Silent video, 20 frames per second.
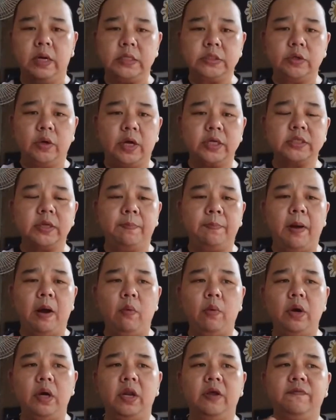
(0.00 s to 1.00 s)
So as a
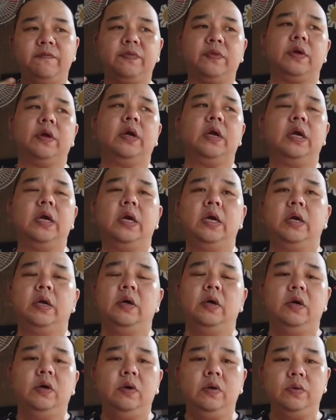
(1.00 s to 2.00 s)
power lifter
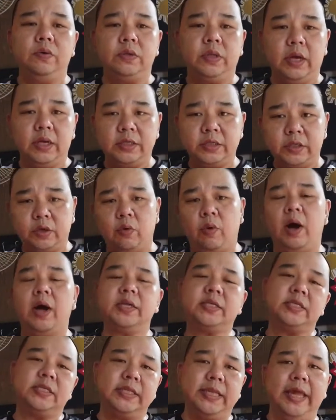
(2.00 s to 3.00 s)
who does
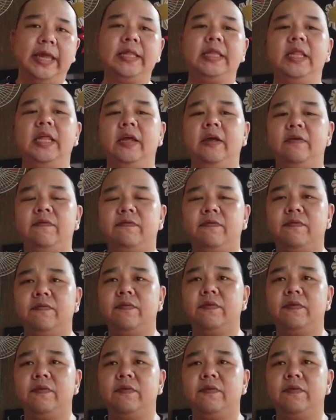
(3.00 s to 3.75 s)
squats, deadlift,